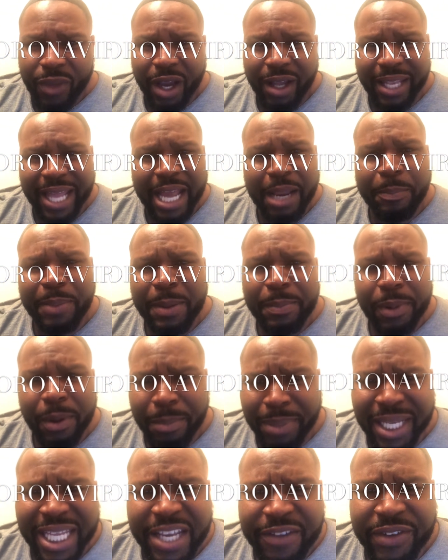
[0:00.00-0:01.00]
A lot of people
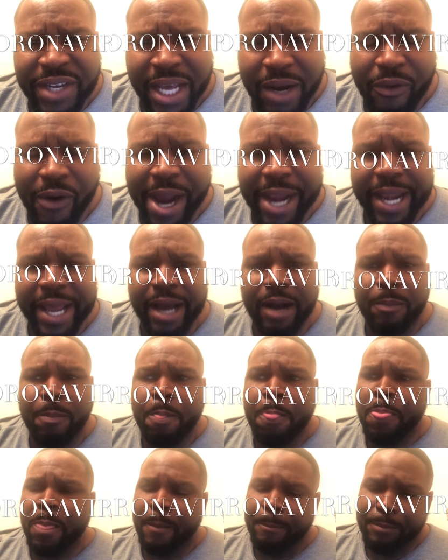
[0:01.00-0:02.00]
believe in that right now,
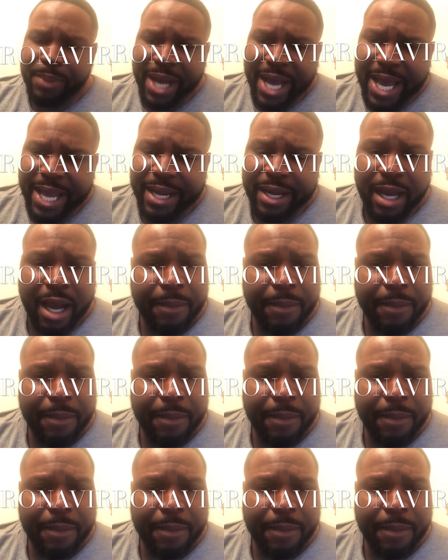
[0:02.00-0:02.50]
but